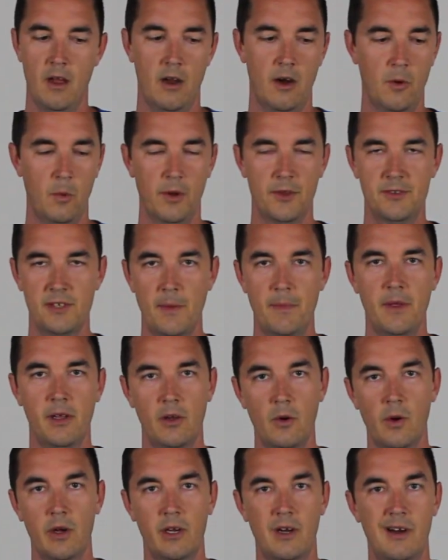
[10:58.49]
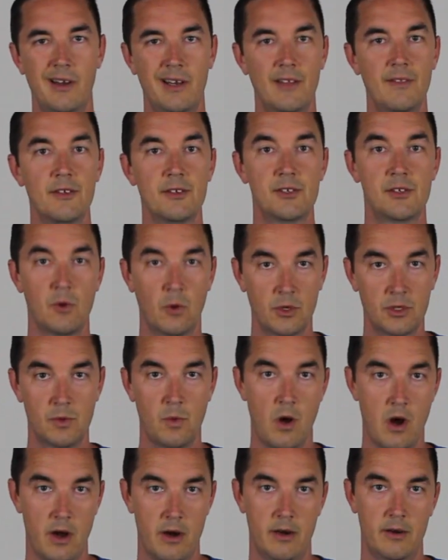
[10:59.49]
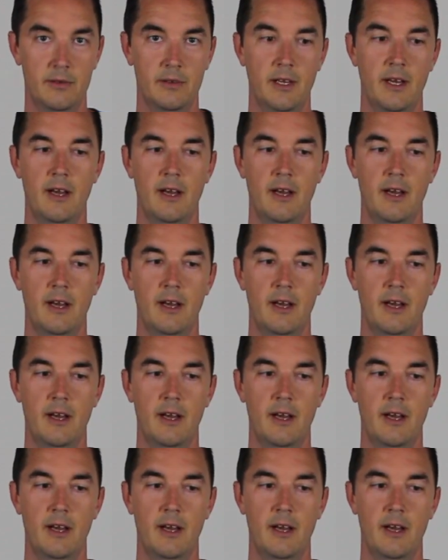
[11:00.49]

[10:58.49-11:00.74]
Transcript: or with something going on in the source water.